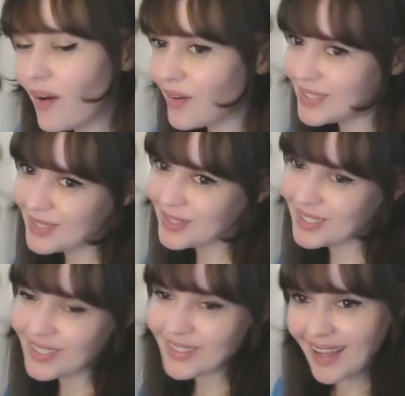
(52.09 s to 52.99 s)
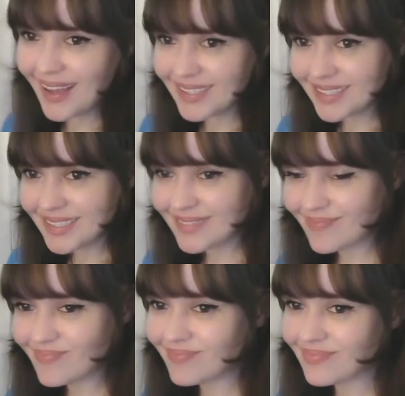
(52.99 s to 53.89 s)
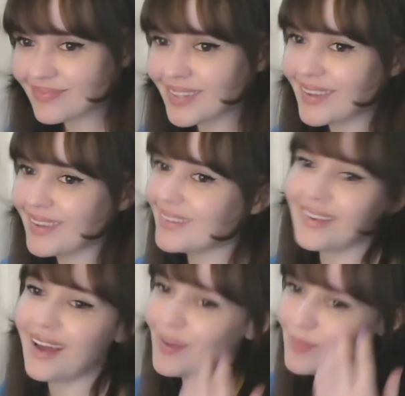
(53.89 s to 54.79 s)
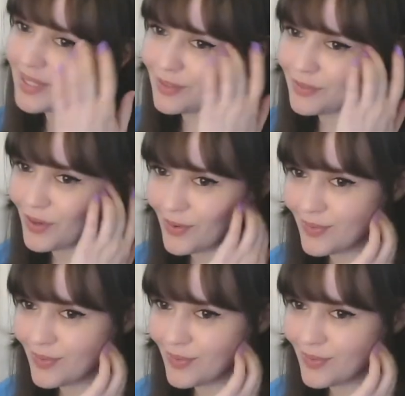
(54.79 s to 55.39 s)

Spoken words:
she was so nice. Like, I believe her.